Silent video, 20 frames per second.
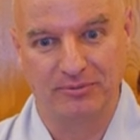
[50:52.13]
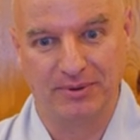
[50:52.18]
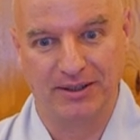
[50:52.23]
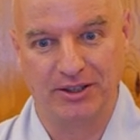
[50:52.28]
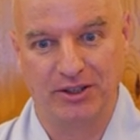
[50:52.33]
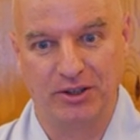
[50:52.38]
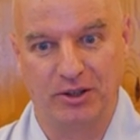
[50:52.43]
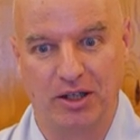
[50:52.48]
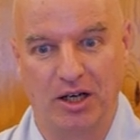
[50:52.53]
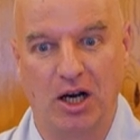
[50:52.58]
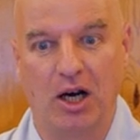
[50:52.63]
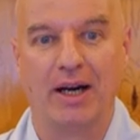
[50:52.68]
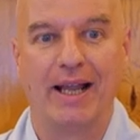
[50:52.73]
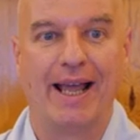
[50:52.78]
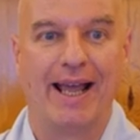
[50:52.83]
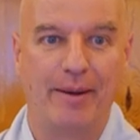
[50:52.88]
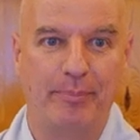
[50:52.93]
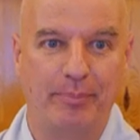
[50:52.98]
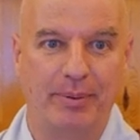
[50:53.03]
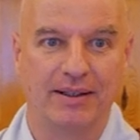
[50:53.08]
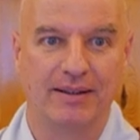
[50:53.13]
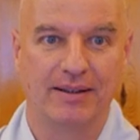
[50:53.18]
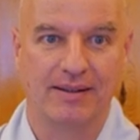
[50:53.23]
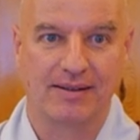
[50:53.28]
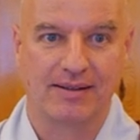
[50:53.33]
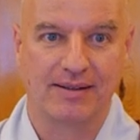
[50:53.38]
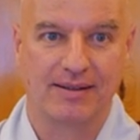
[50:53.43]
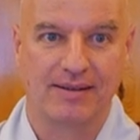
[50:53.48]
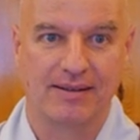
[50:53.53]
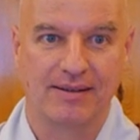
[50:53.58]
with your
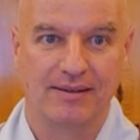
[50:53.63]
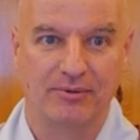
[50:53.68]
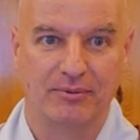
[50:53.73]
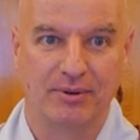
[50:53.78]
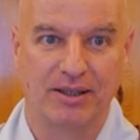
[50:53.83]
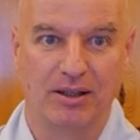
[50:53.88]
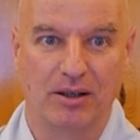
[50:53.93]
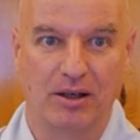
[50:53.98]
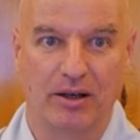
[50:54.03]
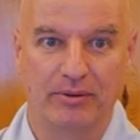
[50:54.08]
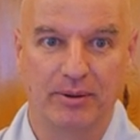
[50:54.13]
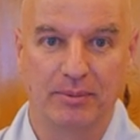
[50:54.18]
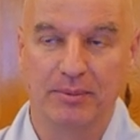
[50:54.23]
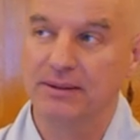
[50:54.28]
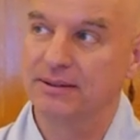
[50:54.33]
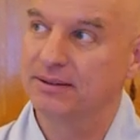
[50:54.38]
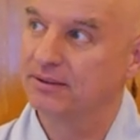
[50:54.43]
unhappiness with the government,